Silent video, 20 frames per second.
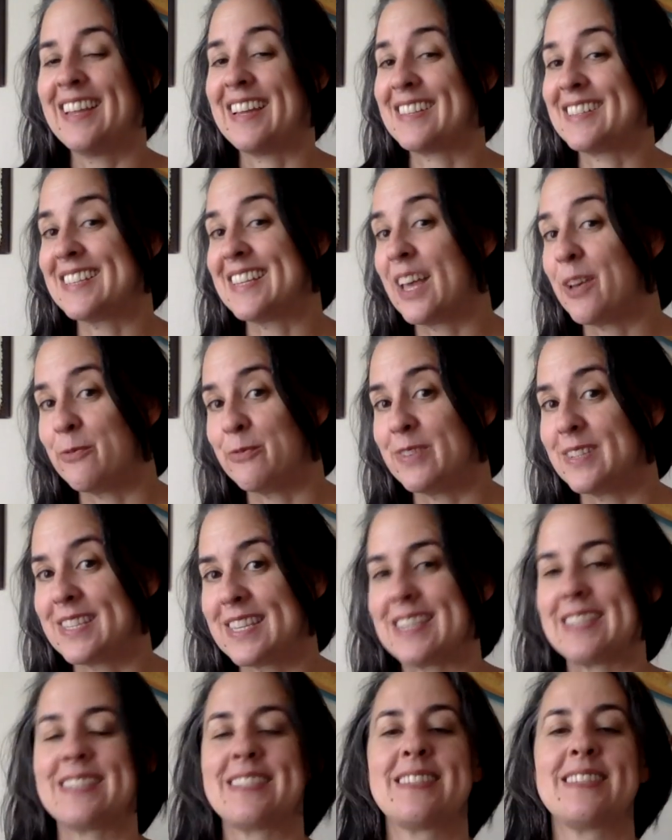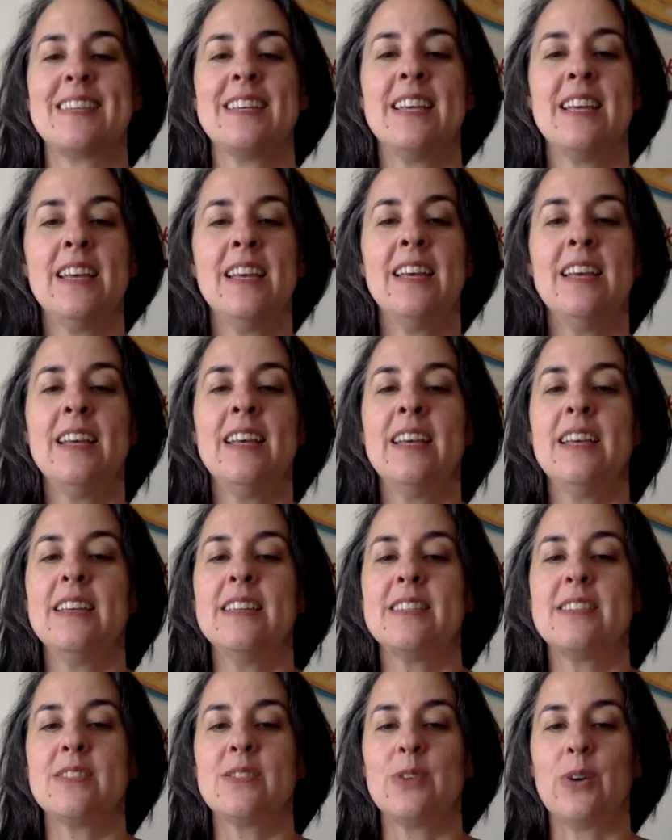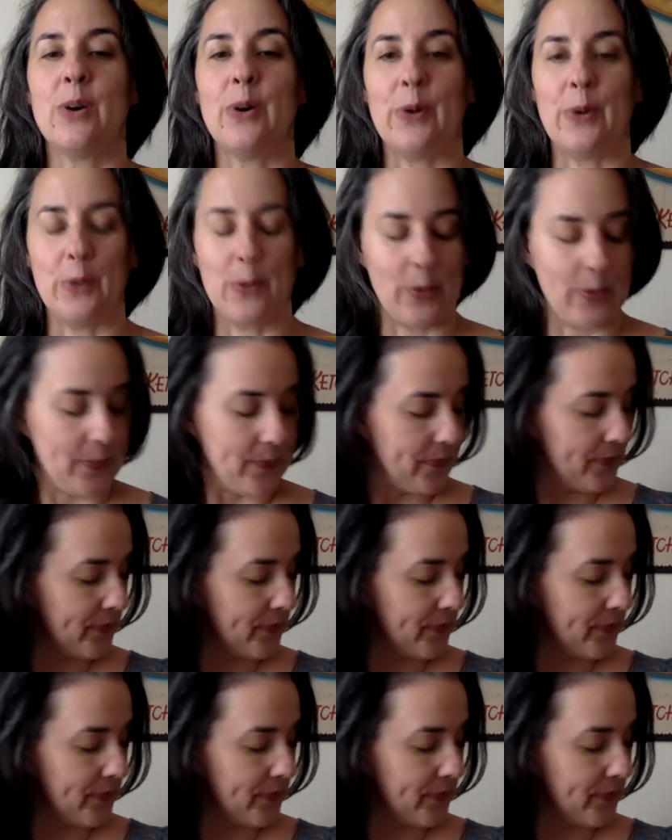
That's the emphasis. So,